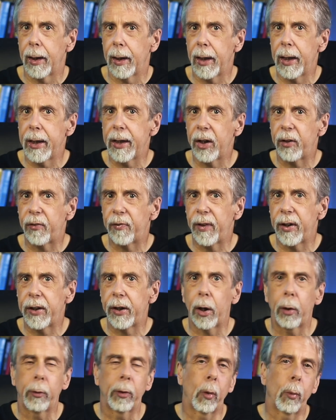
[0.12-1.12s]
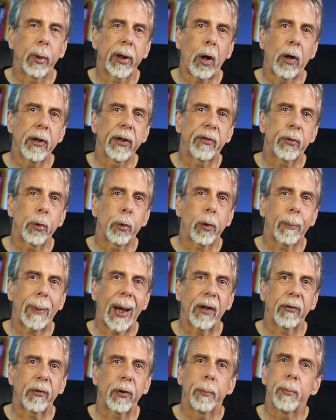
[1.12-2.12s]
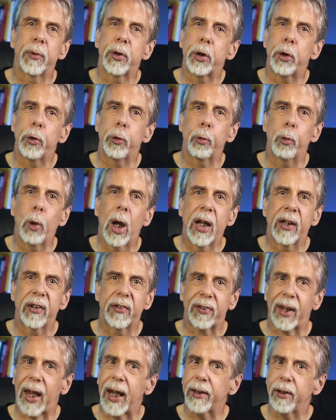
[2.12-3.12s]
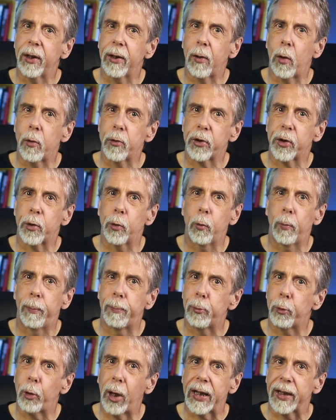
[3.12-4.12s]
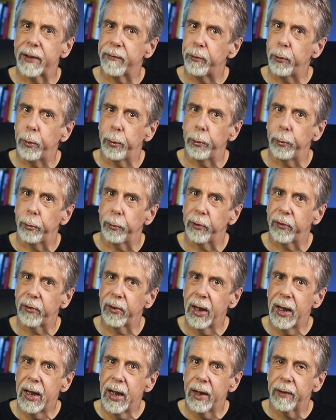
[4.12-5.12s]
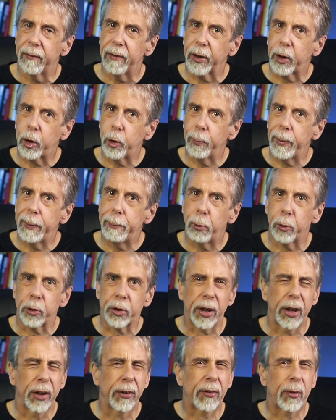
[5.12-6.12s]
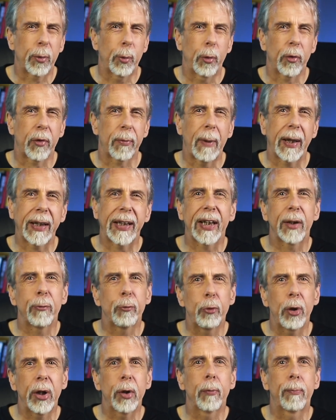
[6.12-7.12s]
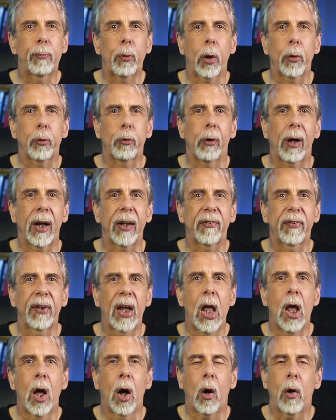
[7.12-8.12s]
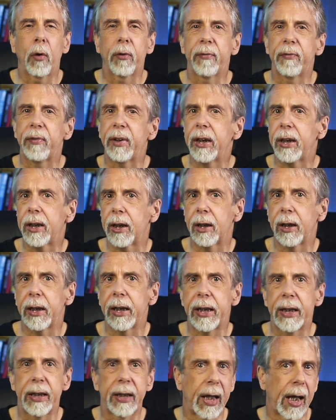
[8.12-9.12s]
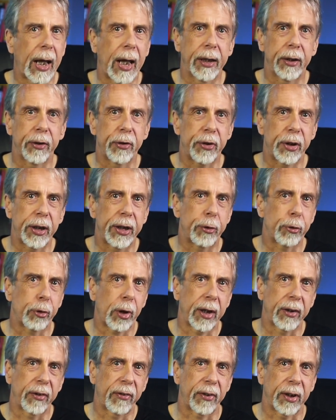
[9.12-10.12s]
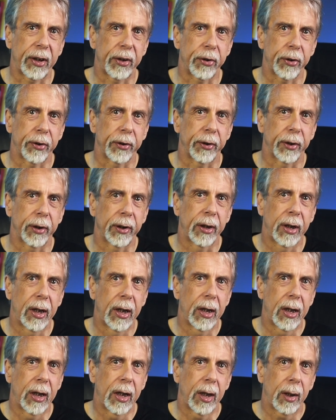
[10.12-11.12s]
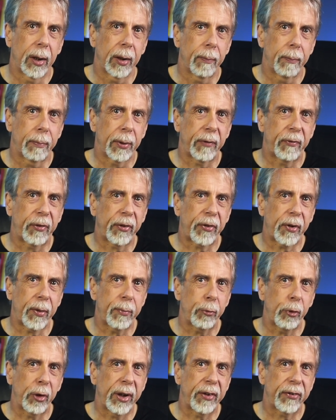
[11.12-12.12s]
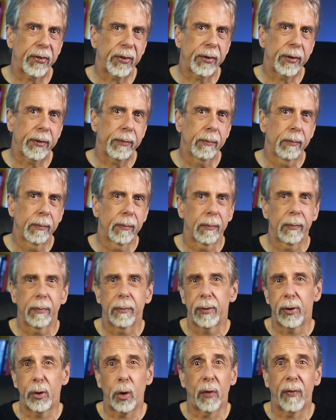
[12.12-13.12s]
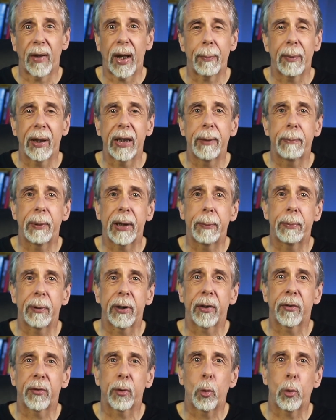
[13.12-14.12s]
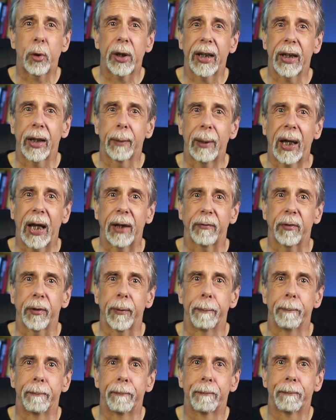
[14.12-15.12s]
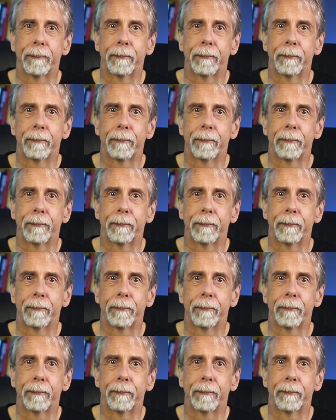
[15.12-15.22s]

In this video, we're going to talk about some new technological breakthroughs that could be pushing us towards making real progress on the clean energy transition. But for some reason, not that many people are talking about them.